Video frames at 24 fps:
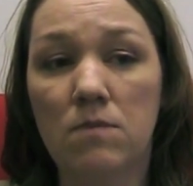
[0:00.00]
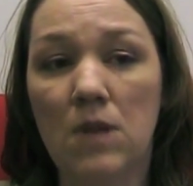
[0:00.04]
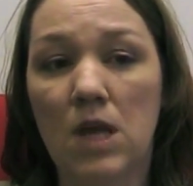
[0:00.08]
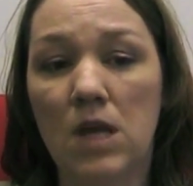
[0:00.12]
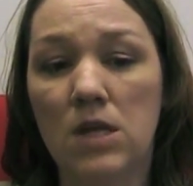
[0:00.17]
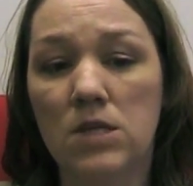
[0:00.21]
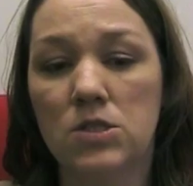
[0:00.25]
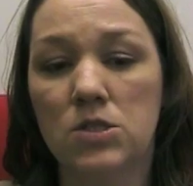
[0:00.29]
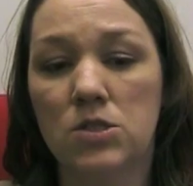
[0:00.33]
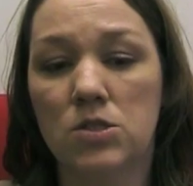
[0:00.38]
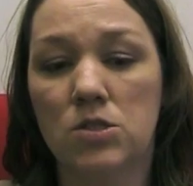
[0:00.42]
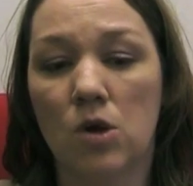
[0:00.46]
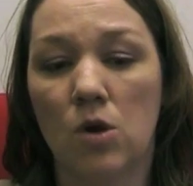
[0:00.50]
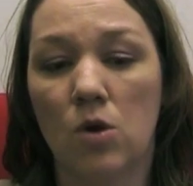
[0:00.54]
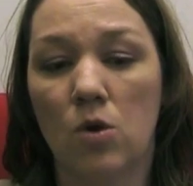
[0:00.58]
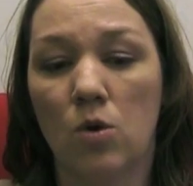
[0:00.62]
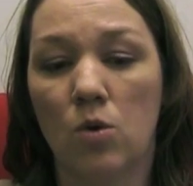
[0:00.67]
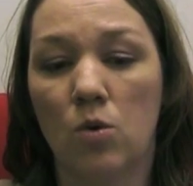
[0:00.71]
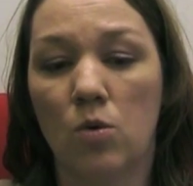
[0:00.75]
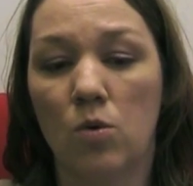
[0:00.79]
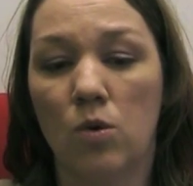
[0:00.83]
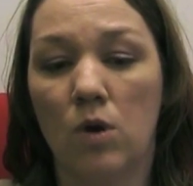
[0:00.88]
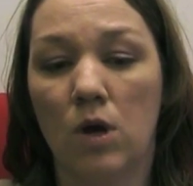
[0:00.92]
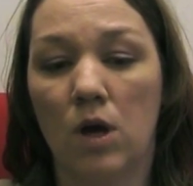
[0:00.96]

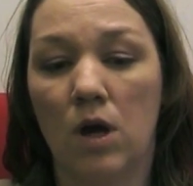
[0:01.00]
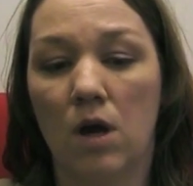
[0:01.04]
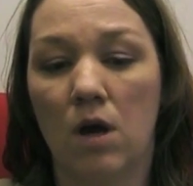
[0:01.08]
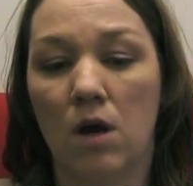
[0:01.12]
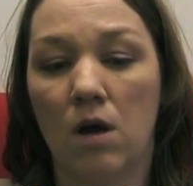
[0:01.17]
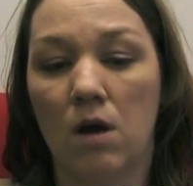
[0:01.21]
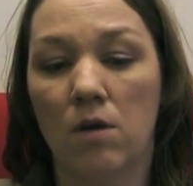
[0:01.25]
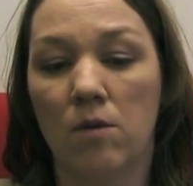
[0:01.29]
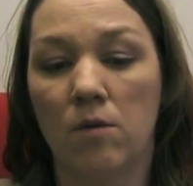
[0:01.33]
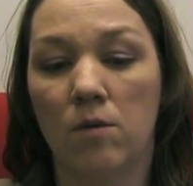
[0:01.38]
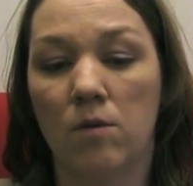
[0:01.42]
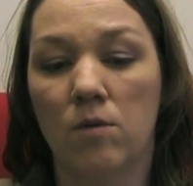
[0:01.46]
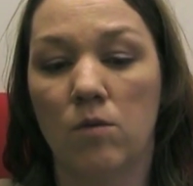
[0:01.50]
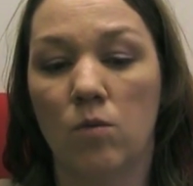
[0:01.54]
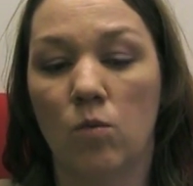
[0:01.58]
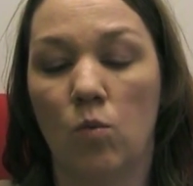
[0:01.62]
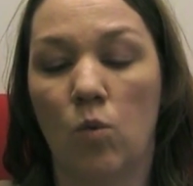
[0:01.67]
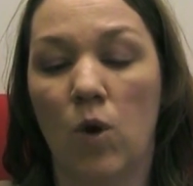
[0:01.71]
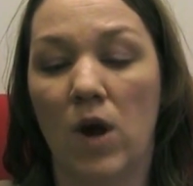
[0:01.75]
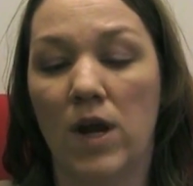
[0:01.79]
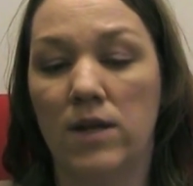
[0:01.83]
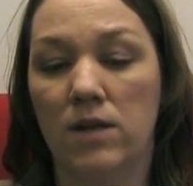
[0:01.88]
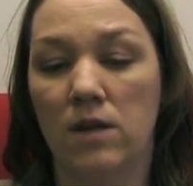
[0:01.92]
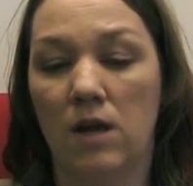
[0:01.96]
So
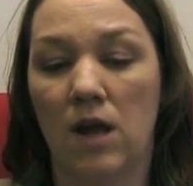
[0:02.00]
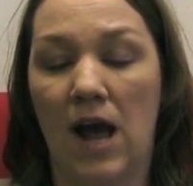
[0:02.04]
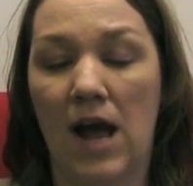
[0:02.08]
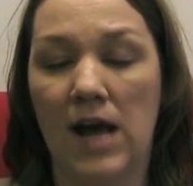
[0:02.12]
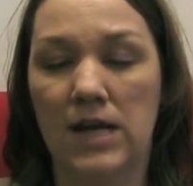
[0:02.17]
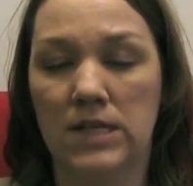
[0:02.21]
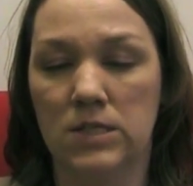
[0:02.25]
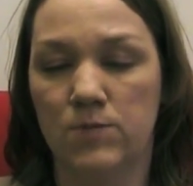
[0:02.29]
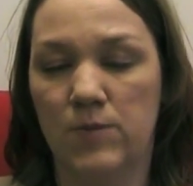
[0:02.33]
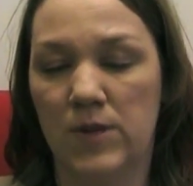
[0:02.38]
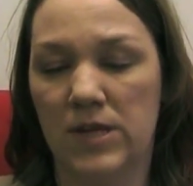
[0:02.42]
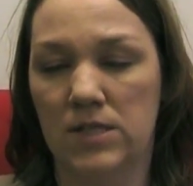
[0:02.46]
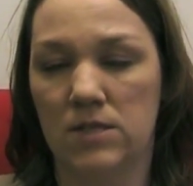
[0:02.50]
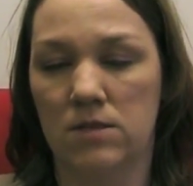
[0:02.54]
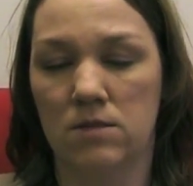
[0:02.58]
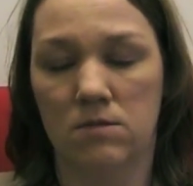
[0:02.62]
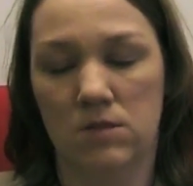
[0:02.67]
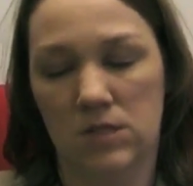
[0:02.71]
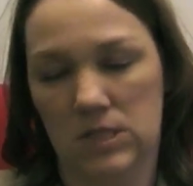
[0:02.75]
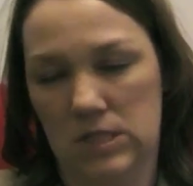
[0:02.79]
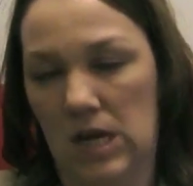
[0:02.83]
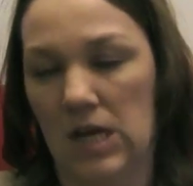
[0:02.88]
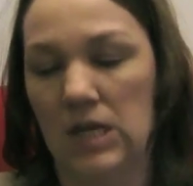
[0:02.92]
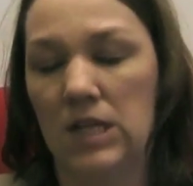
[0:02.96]
what has been
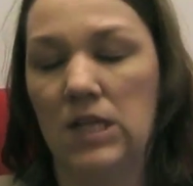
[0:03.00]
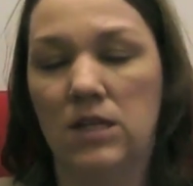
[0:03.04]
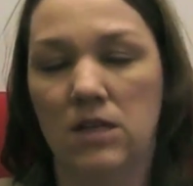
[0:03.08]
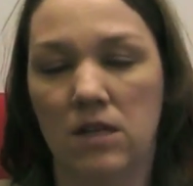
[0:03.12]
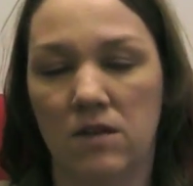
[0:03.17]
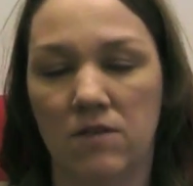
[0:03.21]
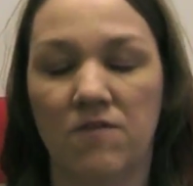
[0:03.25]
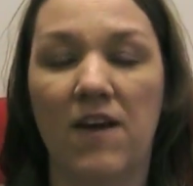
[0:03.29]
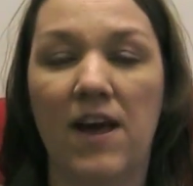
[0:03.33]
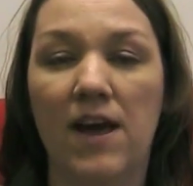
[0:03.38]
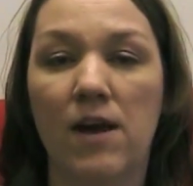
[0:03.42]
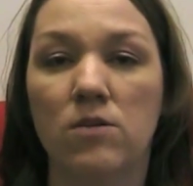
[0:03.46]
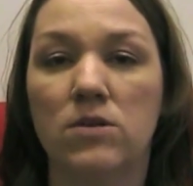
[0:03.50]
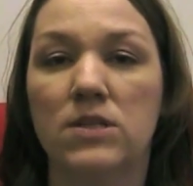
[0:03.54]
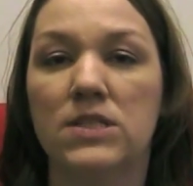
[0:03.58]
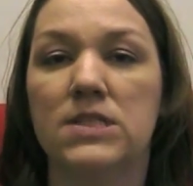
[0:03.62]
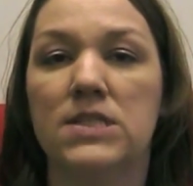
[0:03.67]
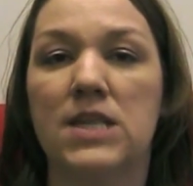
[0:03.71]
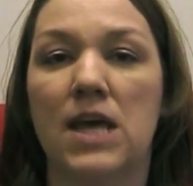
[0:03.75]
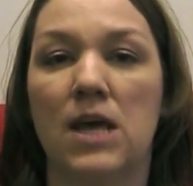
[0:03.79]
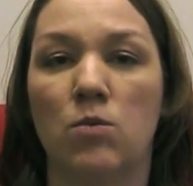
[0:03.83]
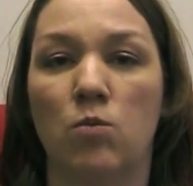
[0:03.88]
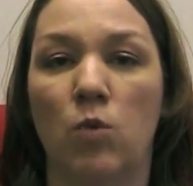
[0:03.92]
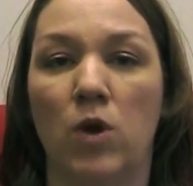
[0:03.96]
studied and found is
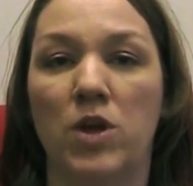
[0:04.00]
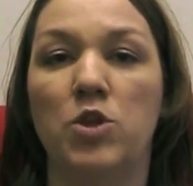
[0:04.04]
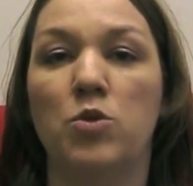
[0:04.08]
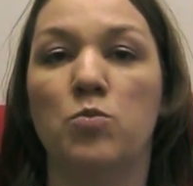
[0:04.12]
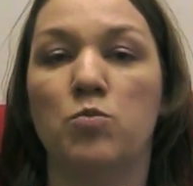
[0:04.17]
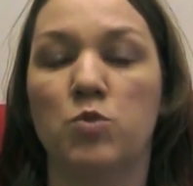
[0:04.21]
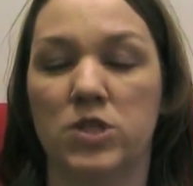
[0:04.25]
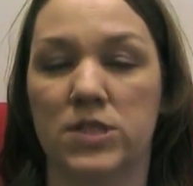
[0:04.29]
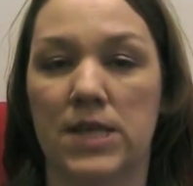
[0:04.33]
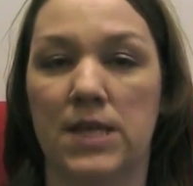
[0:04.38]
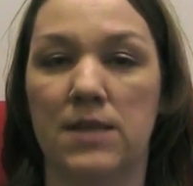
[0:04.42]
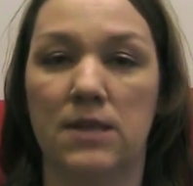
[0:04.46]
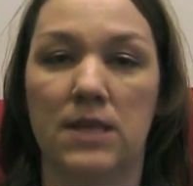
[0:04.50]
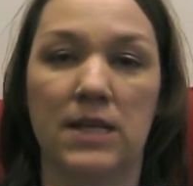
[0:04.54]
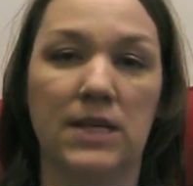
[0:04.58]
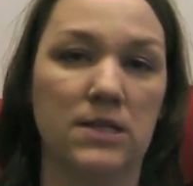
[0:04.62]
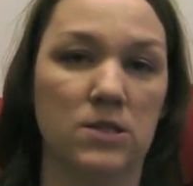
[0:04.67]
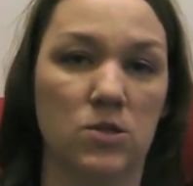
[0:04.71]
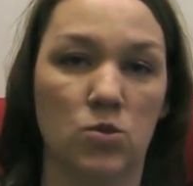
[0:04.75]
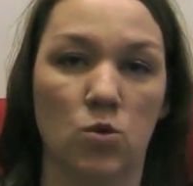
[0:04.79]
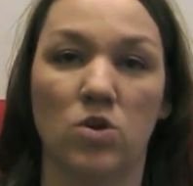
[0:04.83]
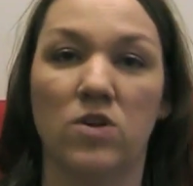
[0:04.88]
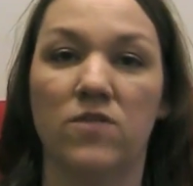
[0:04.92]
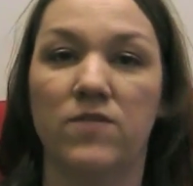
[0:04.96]
that when you present
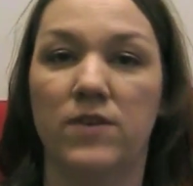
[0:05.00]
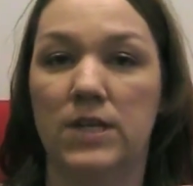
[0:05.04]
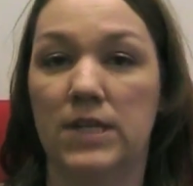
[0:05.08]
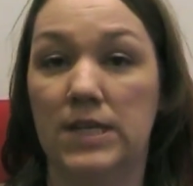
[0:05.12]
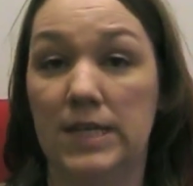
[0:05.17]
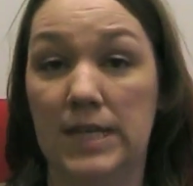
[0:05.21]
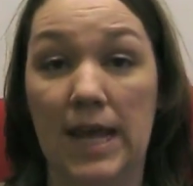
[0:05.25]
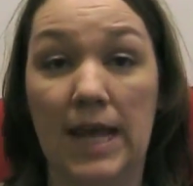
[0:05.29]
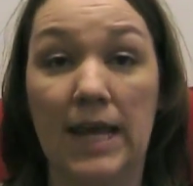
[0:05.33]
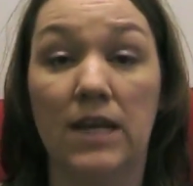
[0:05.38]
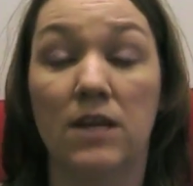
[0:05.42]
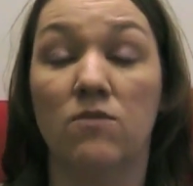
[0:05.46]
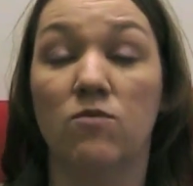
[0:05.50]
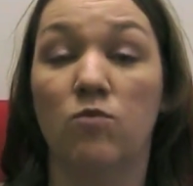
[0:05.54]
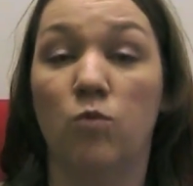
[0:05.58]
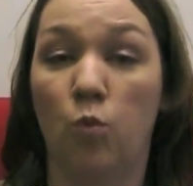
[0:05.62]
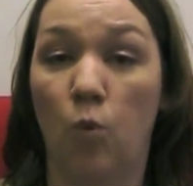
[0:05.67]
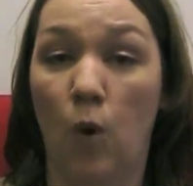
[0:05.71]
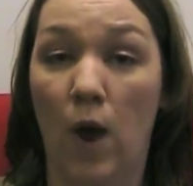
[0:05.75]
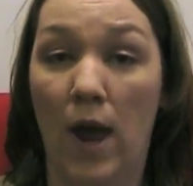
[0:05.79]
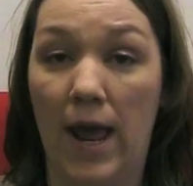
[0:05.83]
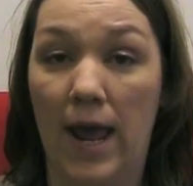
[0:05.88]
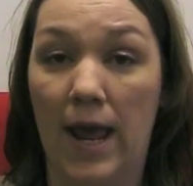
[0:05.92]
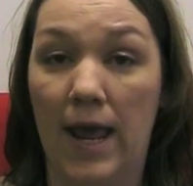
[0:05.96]
things sort of in a negative
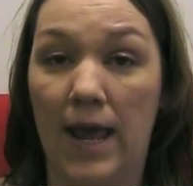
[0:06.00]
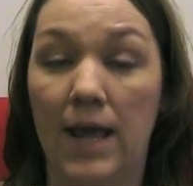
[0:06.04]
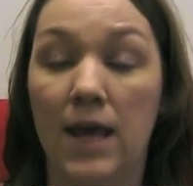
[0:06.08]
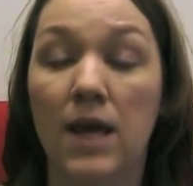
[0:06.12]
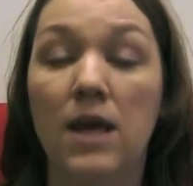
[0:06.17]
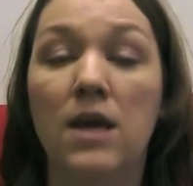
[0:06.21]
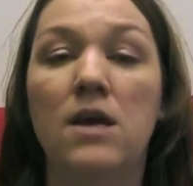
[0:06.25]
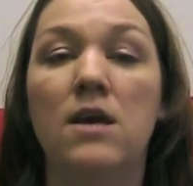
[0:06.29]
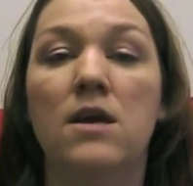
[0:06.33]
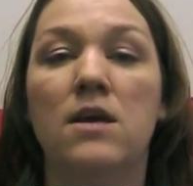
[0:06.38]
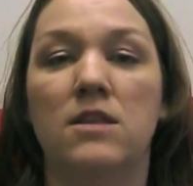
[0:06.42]
way,